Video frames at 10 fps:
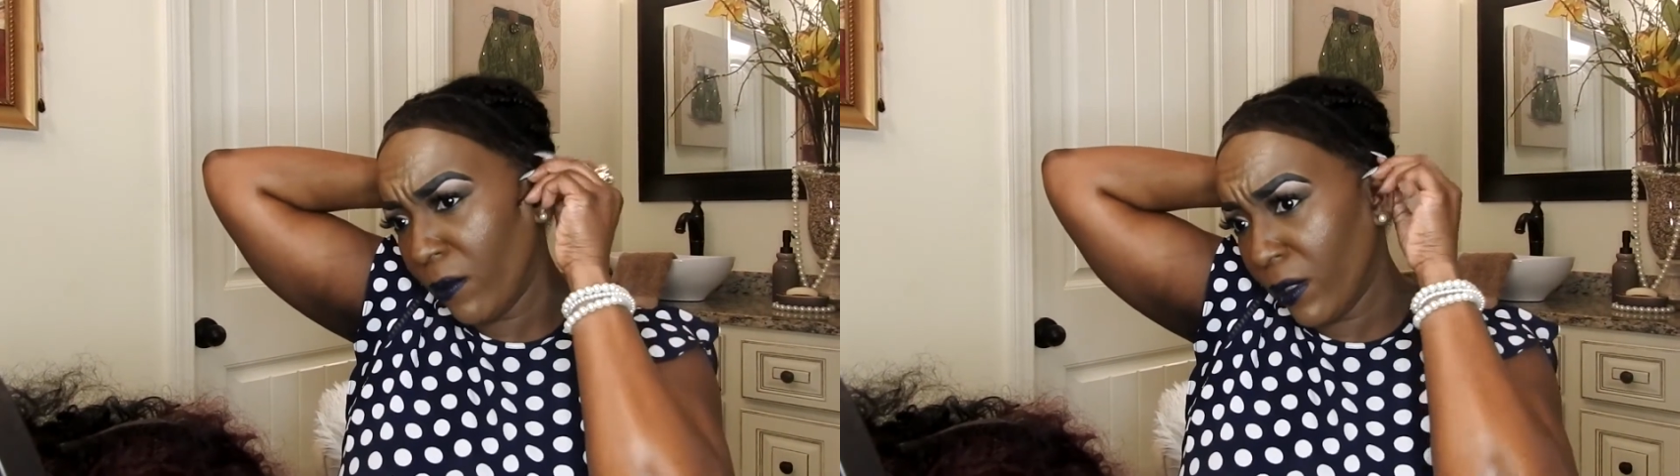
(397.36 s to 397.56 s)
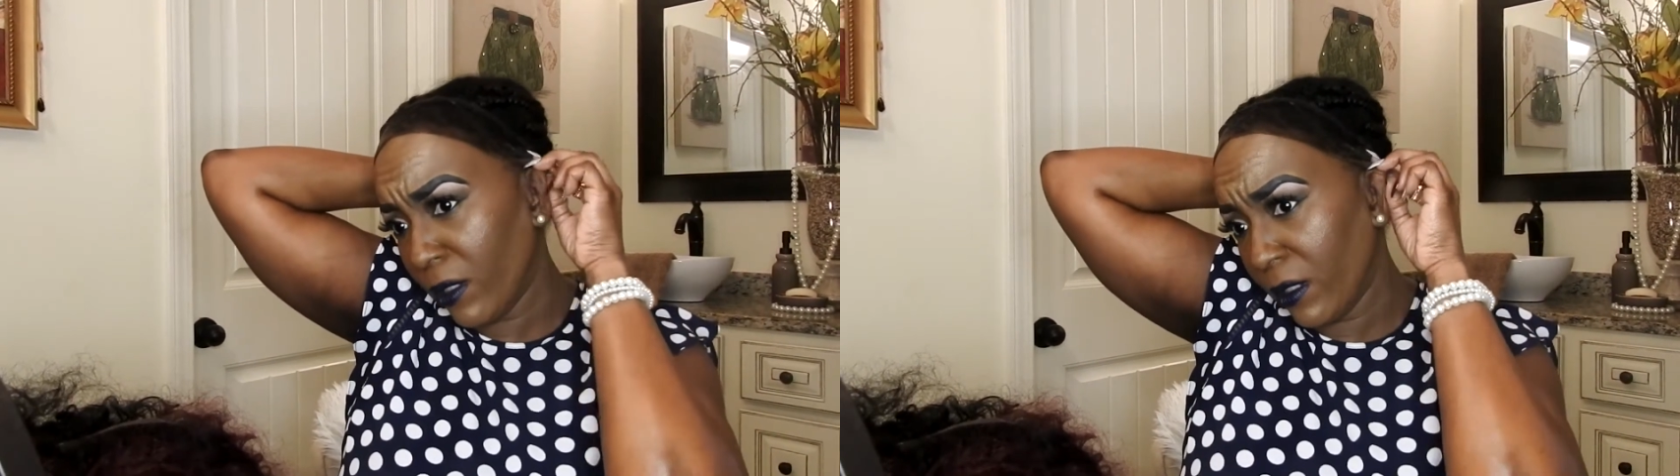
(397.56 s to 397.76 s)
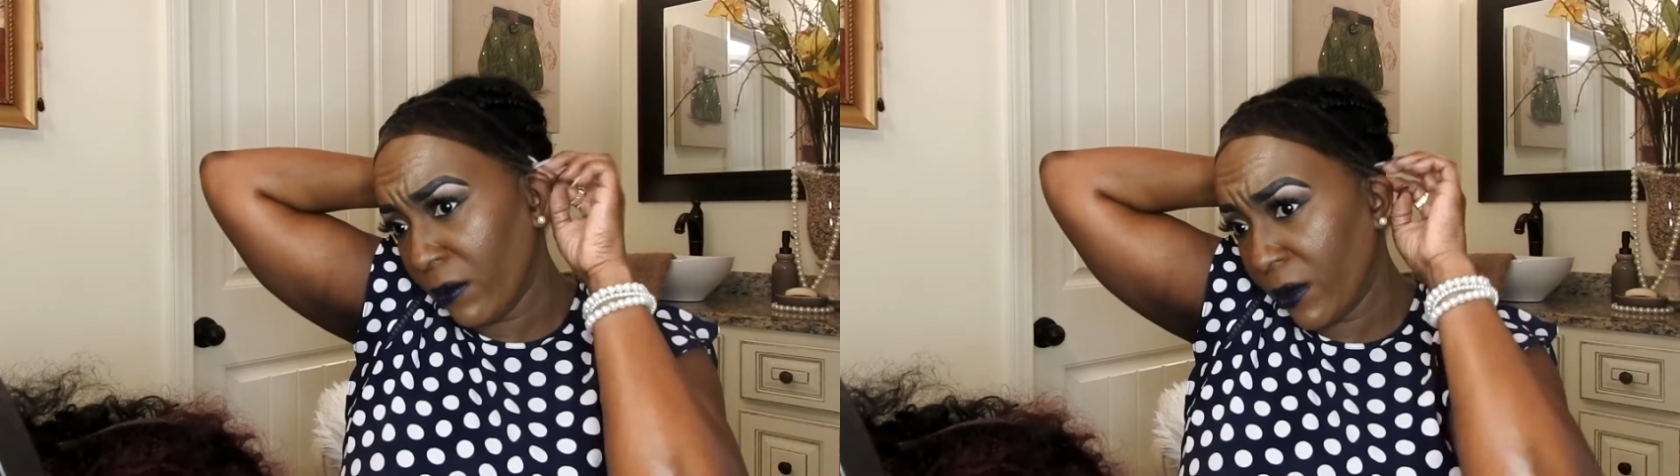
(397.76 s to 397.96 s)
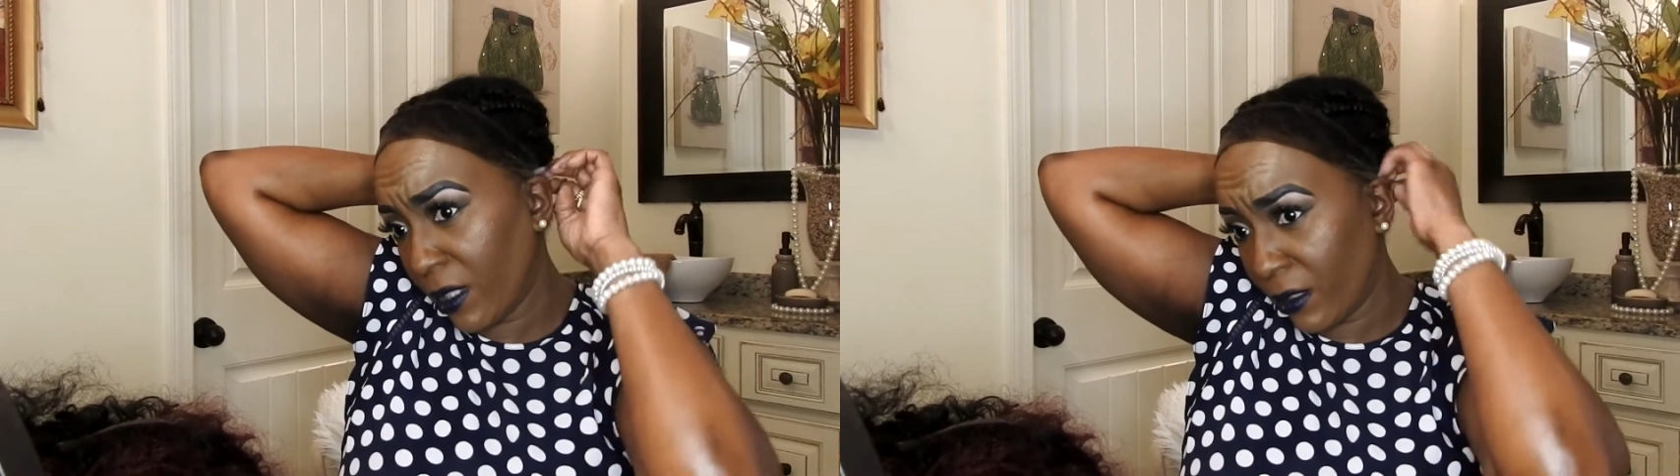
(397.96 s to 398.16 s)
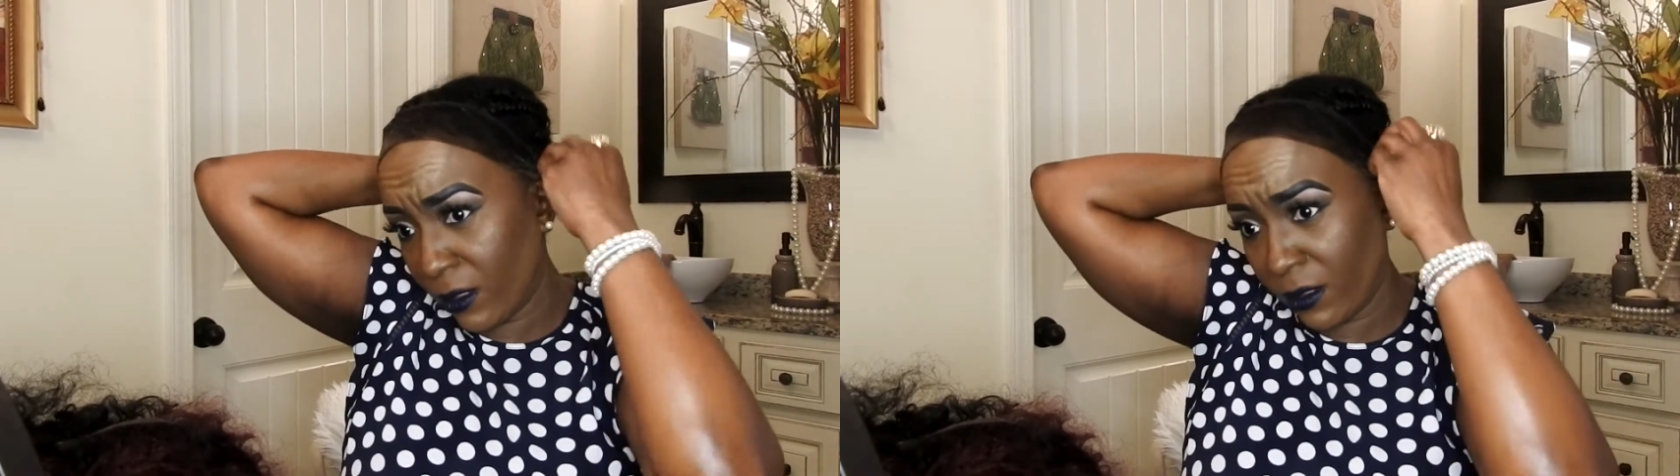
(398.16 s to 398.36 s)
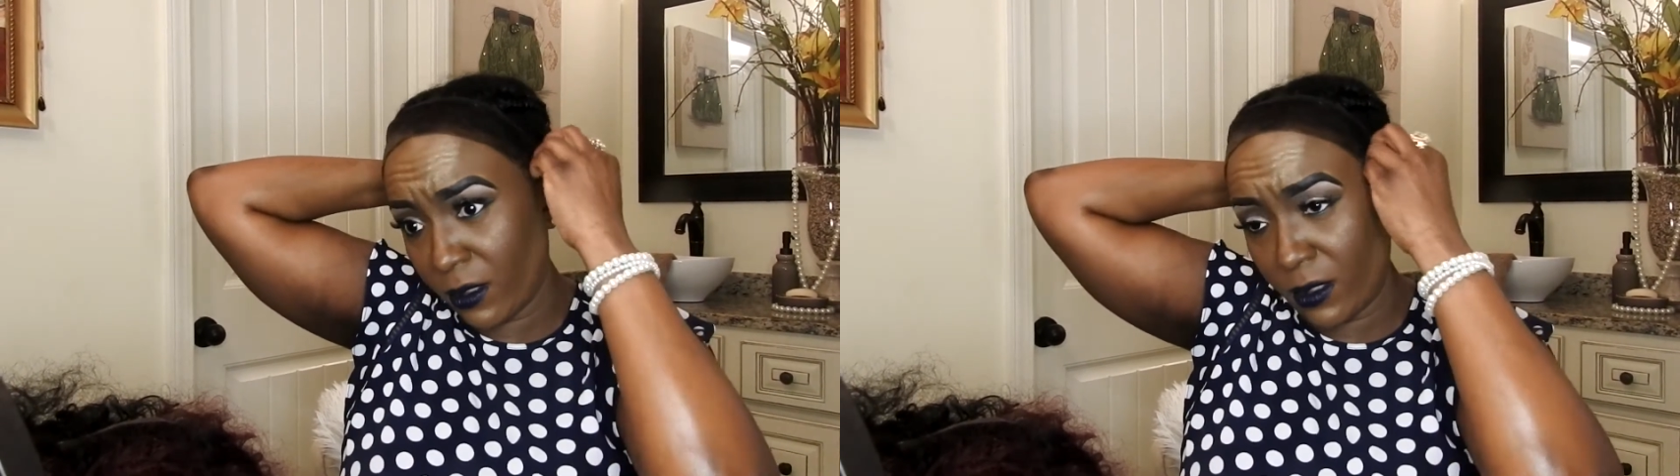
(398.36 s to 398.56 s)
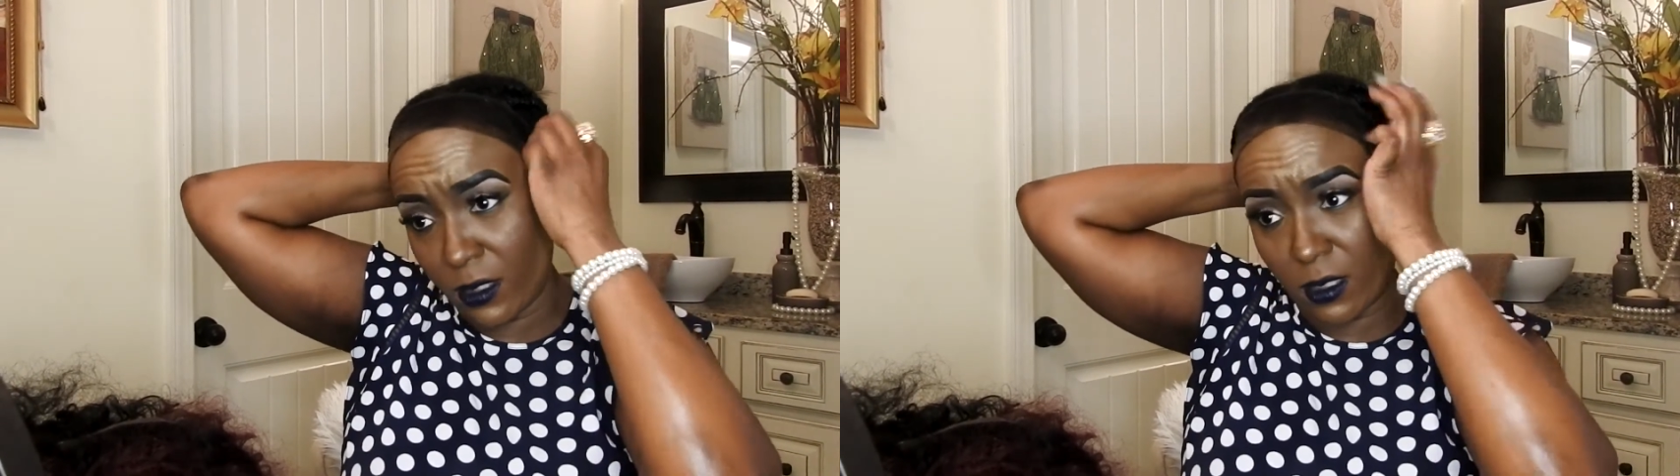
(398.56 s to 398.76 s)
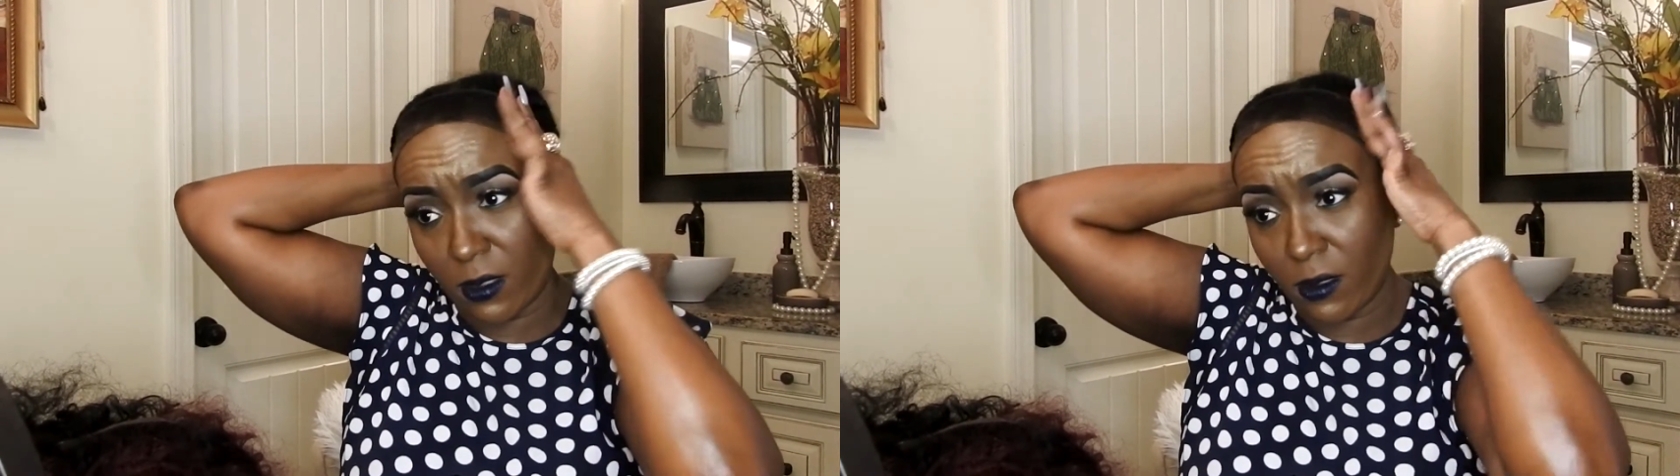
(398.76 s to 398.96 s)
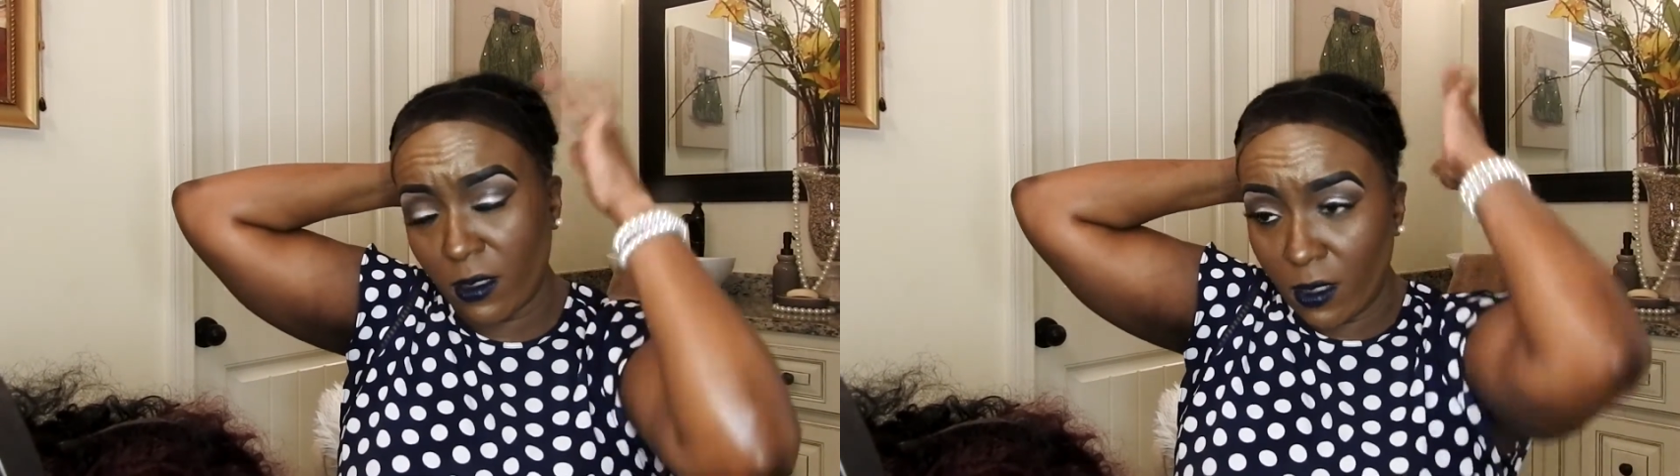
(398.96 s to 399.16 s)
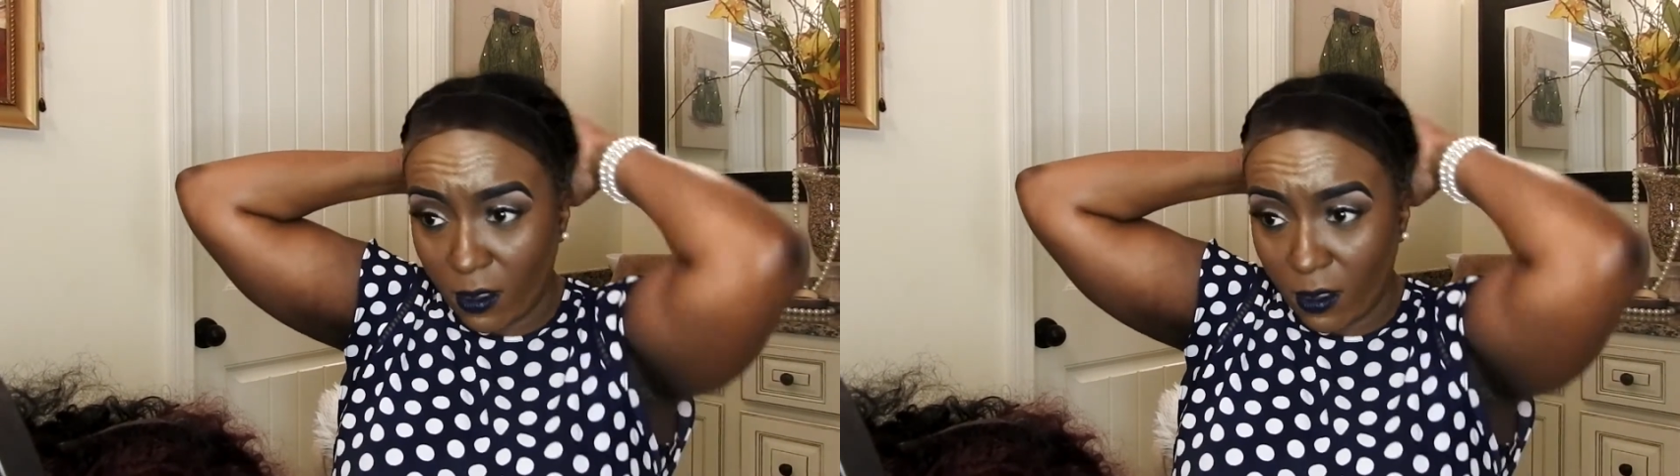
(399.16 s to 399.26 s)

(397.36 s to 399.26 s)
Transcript: But I'm telling you, this thing